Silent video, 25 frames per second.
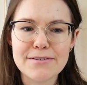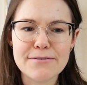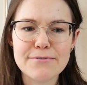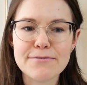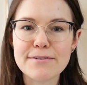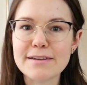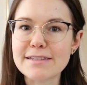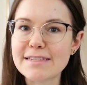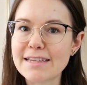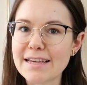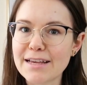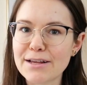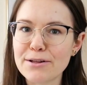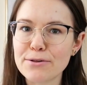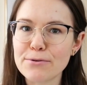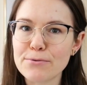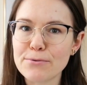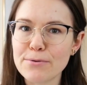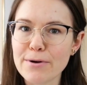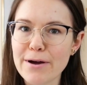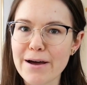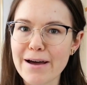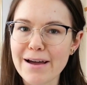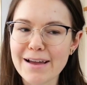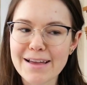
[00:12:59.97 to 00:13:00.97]
physical
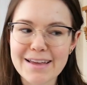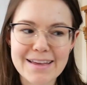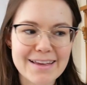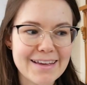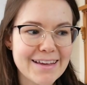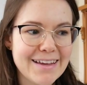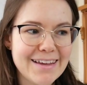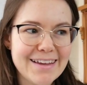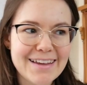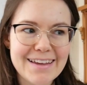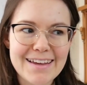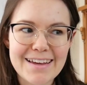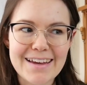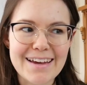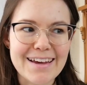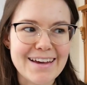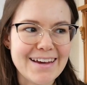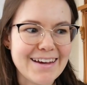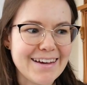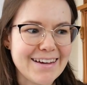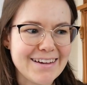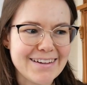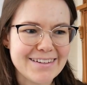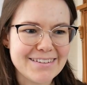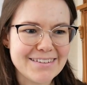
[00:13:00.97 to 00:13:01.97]
work.
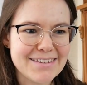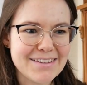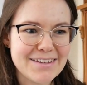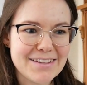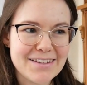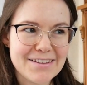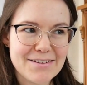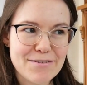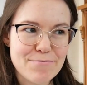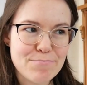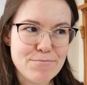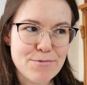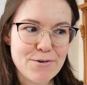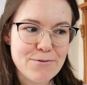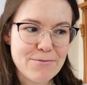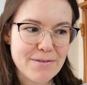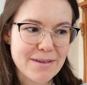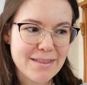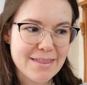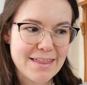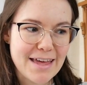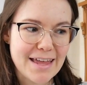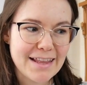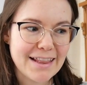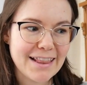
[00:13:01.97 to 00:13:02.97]

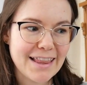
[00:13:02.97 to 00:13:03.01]
Moving that